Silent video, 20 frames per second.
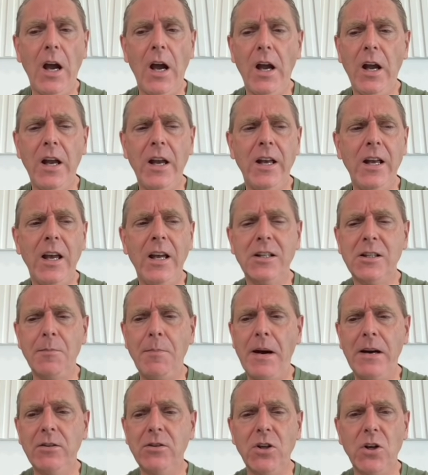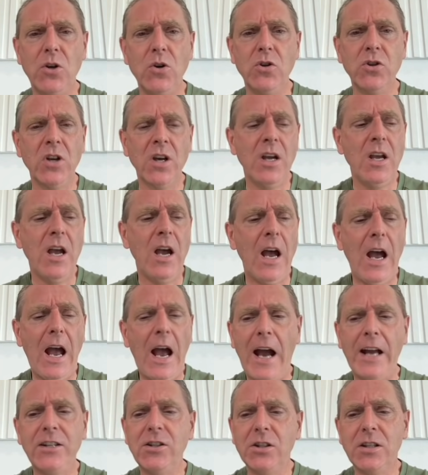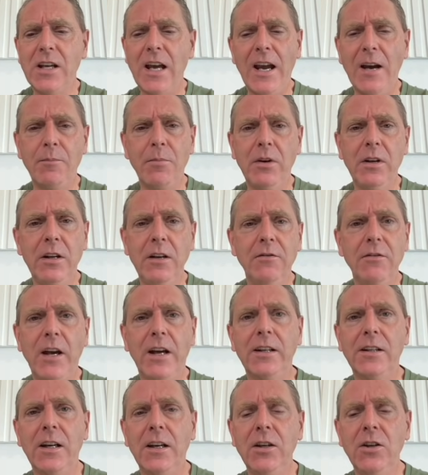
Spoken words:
It's about Doge. I just can't believe that,